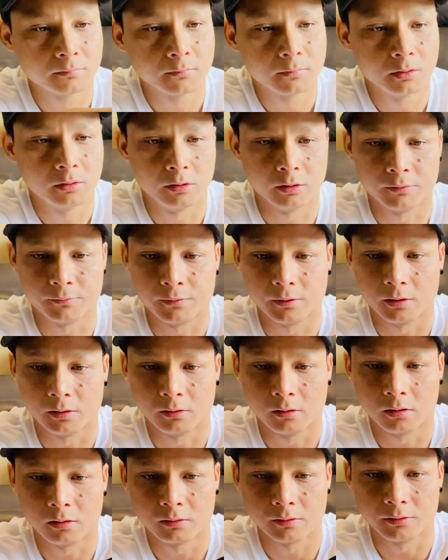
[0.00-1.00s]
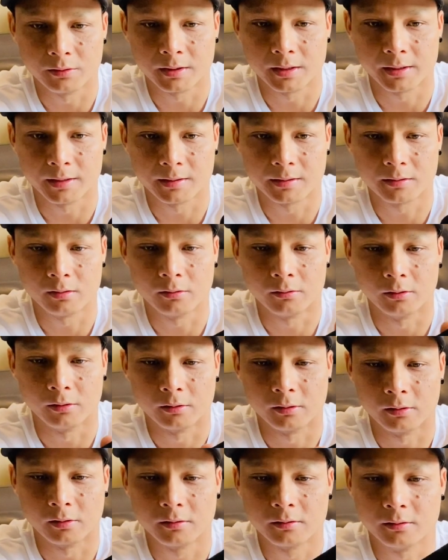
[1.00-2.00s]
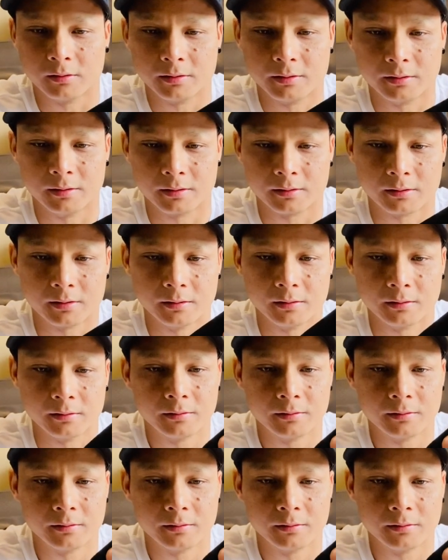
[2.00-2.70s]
Or if in longer you can ex oh no, no, this is just the